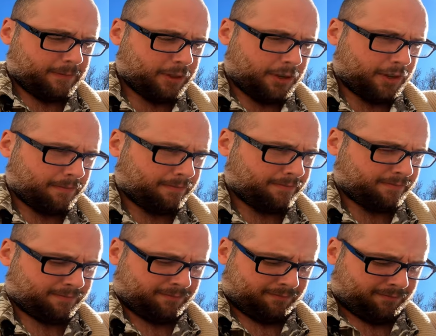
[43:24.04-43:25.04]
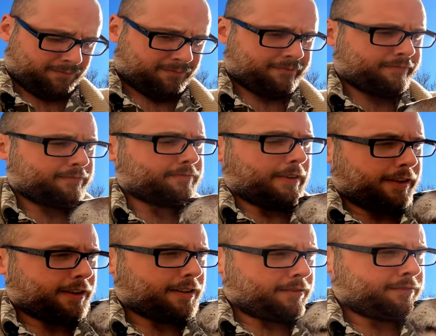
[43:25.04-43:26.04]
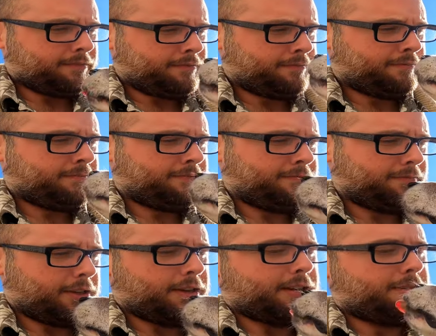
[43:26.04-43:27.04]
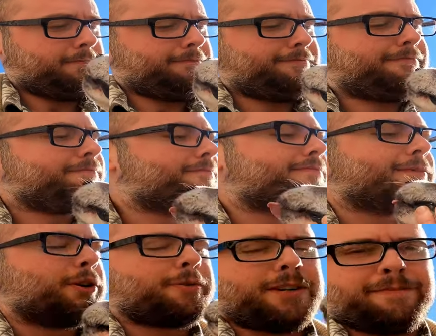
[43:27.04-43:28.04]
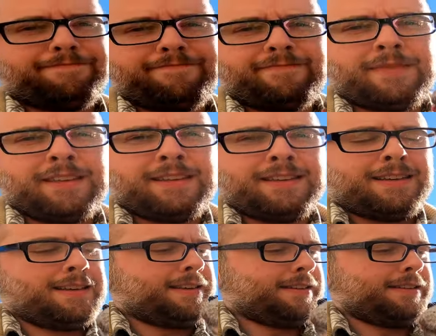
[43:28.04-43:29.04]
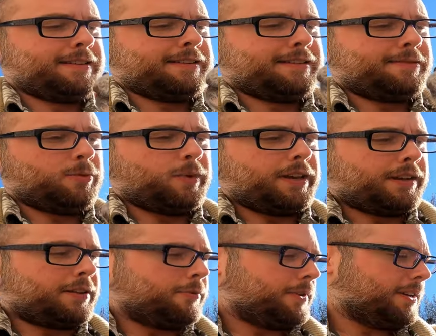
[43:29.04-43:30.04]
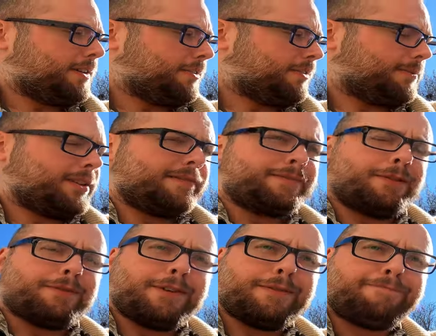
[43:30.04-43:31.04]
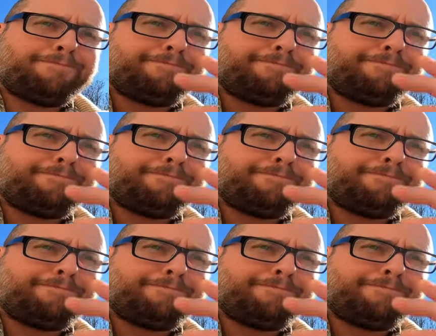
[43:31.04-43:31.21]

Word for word: Yeah, yeah, yeah. All right. Well, we got to go in here in a minute. Okay.